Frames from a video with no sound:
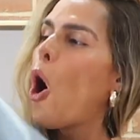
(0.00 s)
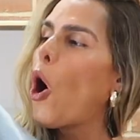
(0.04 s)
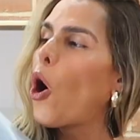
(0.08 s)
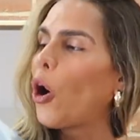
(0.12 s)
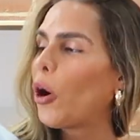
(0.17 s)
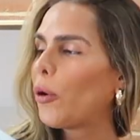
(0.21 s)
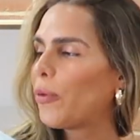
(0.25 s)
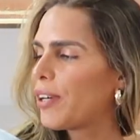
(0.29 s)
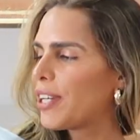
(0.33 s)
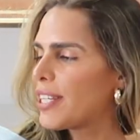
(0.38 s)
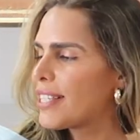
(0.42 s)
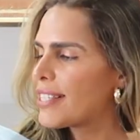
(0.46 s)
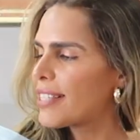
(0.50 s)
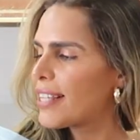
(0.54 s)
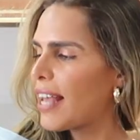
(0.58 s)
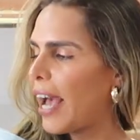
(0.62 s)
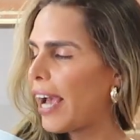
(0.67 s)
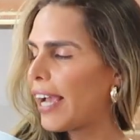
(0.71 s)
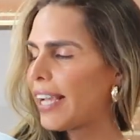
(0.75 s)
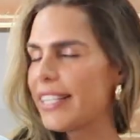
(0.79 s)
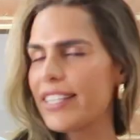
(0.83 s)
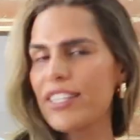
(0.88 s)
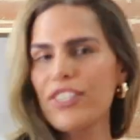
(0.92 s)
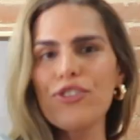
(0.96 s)

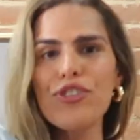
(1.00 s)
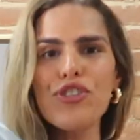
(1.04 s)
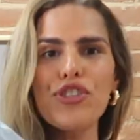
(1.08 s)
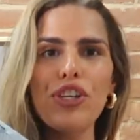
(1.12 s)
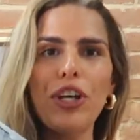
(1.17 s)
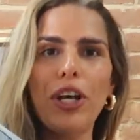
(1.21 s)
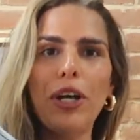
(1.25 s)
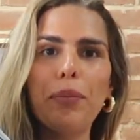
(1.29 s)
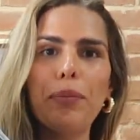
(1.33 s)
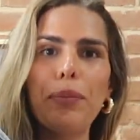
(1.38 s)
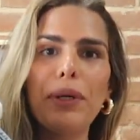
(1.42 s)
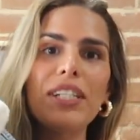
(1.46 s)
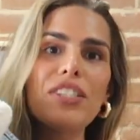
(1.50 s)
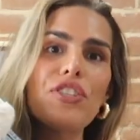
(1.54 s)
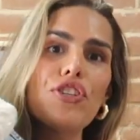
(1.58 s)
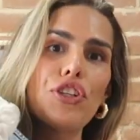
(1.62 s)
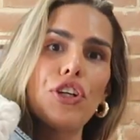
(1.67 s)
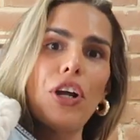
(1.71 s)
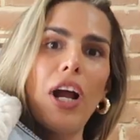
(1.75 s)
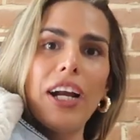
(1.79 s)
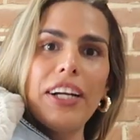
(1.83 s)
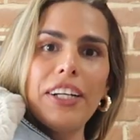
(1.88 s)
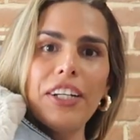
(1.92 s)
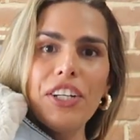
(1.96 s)
oversized Sherpa
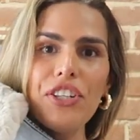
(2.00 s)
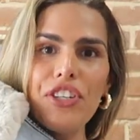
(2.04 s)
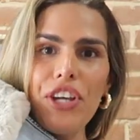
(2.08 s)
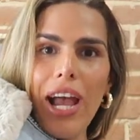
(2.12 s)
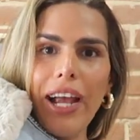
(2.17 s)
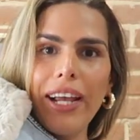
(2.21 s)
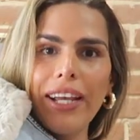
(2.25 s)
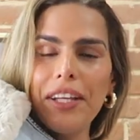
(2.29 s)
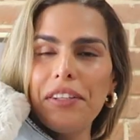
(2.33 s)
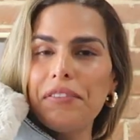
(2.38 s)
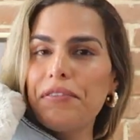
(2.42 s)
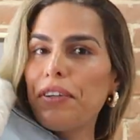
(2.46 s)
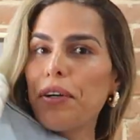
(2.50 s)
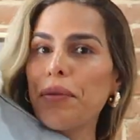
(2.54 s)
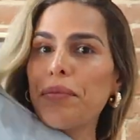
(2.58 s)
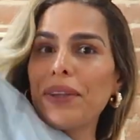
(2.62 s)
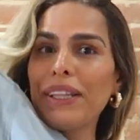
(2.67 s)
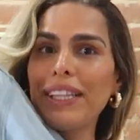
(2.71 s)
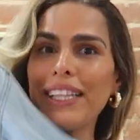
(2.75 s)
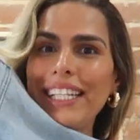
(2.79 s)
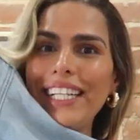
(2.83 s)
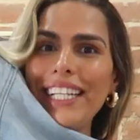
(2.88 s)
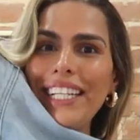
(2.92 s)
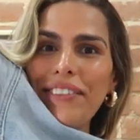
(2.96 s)
tracker jacket
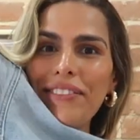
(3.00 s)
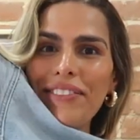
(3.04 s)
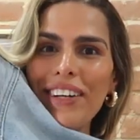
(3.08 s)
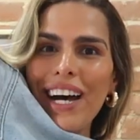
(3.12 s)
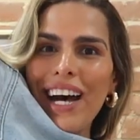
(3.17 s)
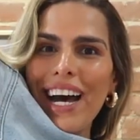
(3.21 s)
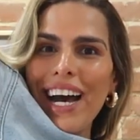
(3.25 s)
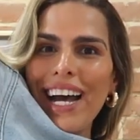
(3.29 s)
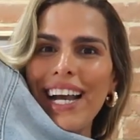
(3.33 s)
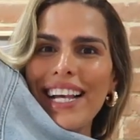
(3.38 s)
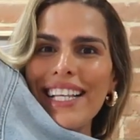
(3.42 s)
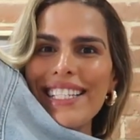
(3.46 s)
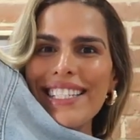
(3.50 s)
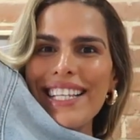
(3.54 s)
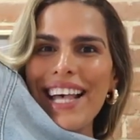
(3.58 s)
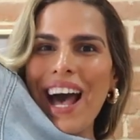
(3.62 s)
from Levi's.